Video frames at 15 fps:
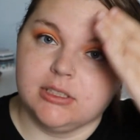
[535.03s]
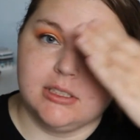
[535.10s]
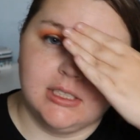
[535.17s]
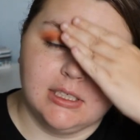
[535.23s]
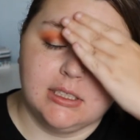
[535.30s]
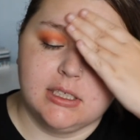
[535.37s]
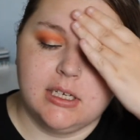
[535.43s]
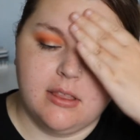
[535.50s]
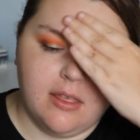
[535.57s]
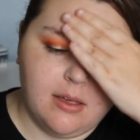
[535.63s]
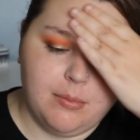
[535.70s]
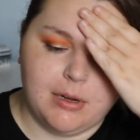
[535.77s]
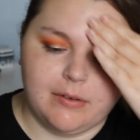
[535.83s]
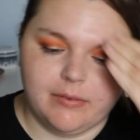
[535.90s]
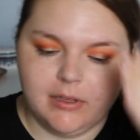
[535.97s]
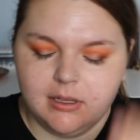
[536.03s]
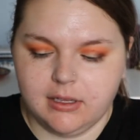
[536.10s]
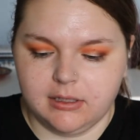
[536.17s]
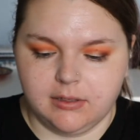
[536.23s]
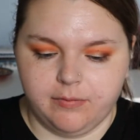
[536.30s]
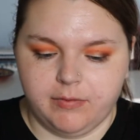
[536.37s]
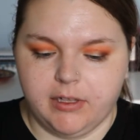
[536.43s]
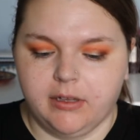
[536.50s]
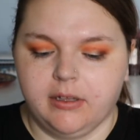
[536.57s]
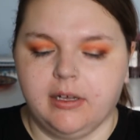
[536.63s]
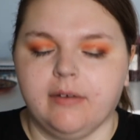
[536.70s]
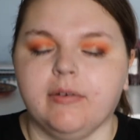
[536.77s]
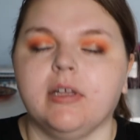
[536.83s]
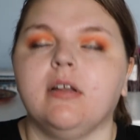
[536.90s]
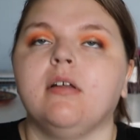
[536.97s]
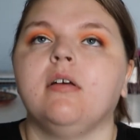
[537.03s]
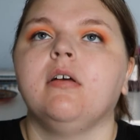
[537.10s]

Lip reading: does anything, but I really like the feeling of it.